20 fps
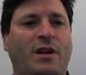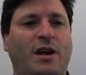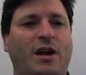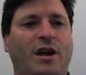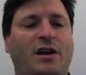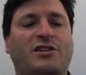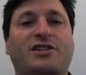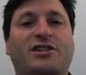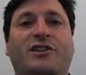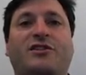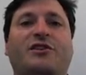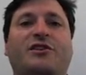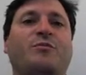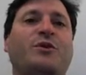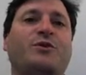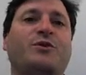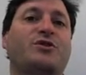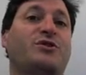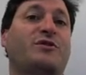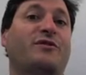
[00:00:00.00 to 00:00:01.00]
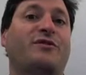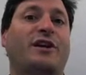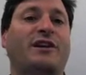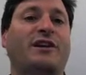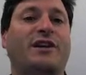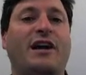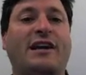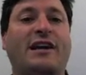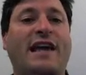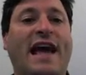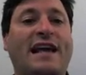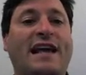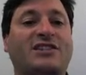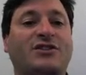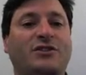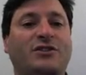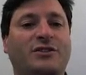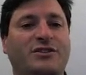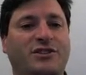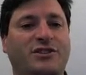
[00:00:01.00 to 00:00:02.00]
I'll say the computer is sort of like a
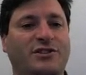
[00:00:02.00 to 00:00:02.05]
castle.